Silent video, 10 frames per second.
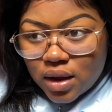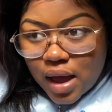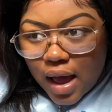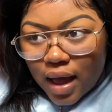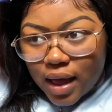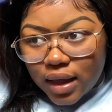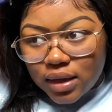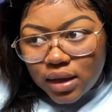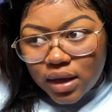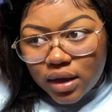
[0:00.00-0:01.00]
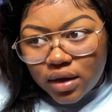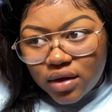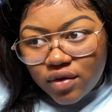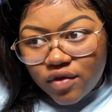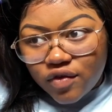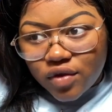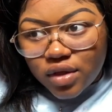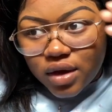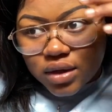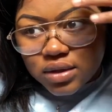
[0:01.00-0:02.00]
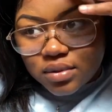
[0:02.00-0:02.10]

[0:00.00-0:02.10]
I love for there to